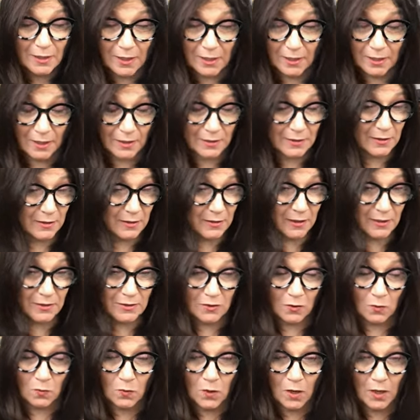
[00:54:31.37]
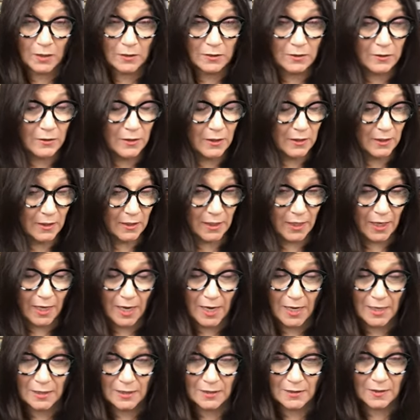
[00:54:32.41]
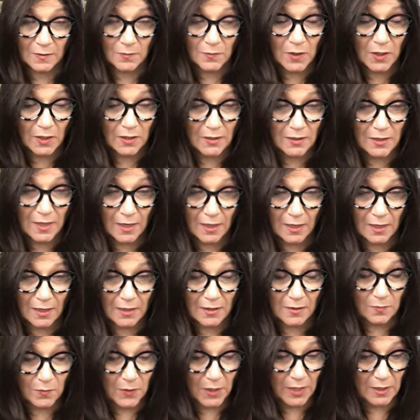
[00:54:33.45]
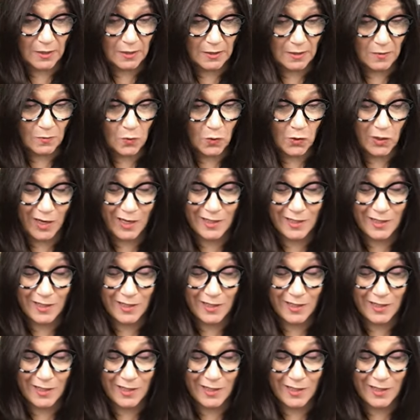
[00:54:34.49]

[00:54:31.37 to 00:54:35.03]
I got to ditch a walker and a cane because I'm not in that kind of pain anymore.